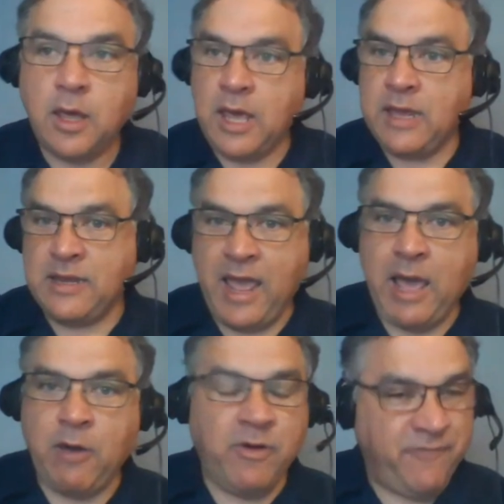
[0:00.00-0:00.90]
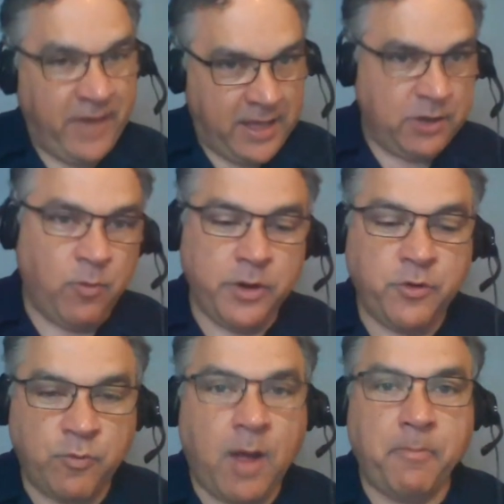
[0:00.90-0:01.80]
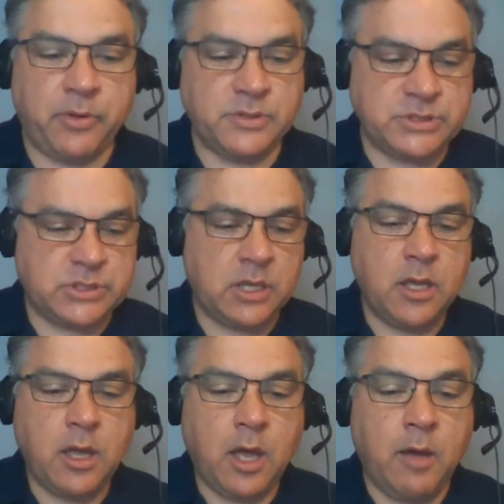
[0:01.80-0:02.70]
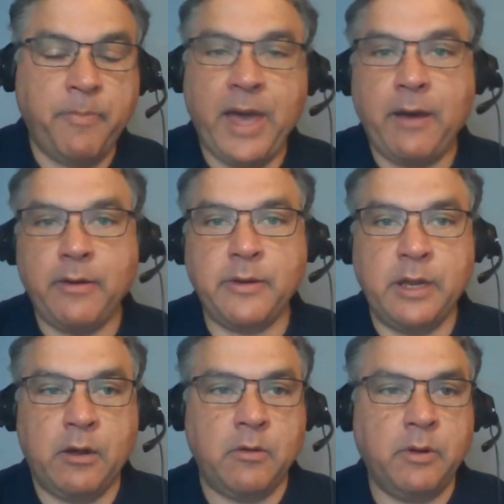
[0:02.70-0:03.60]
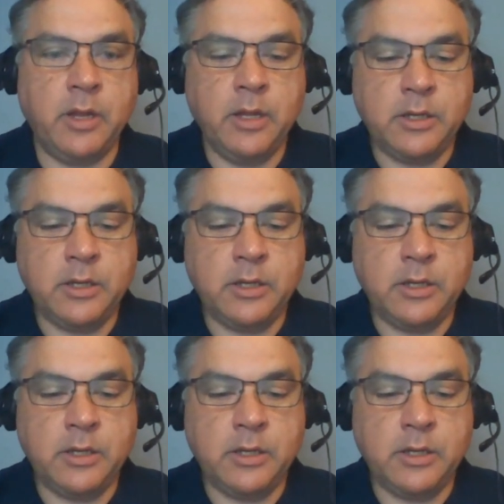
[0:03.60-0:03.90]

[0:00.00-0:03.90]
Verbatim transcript: And now, if anyone grumbles about, you know,